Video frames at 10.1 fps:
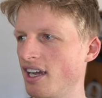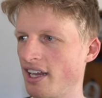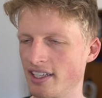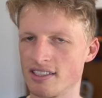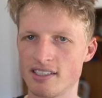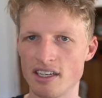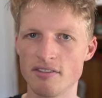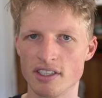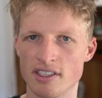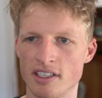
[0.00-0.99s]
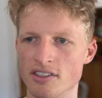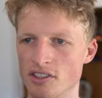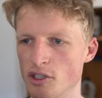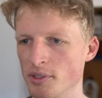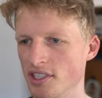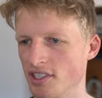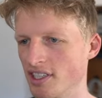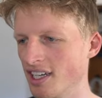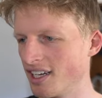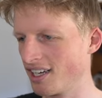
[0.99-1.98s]
And that's saved as the 0
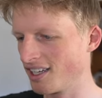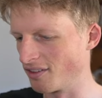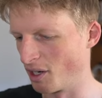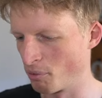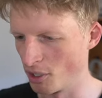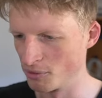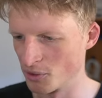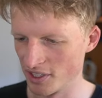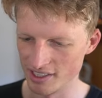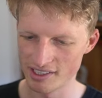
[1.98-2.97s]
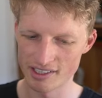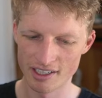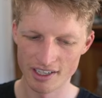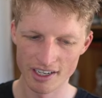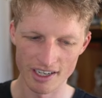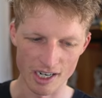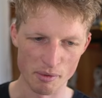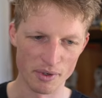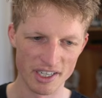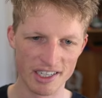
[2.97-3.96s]
position. There are problems with this,
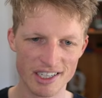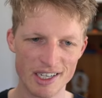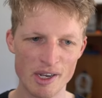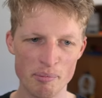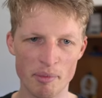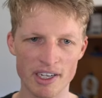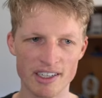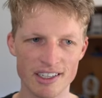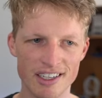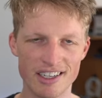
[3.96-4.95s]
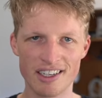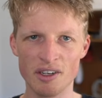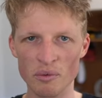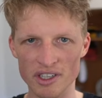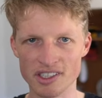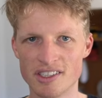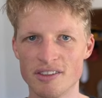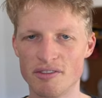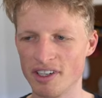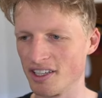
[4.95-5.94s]
I'm aware, but it
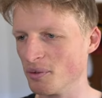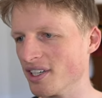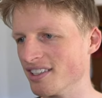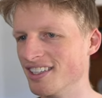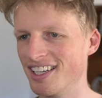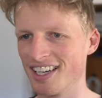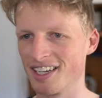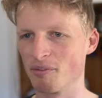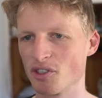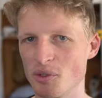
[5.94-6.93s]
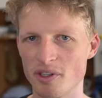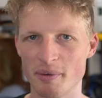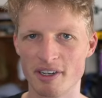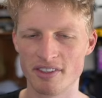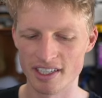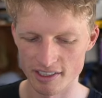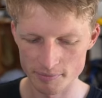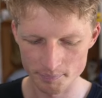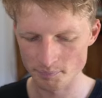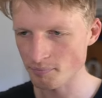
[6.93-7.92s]
works fairly well and I'm not too worried about it right now.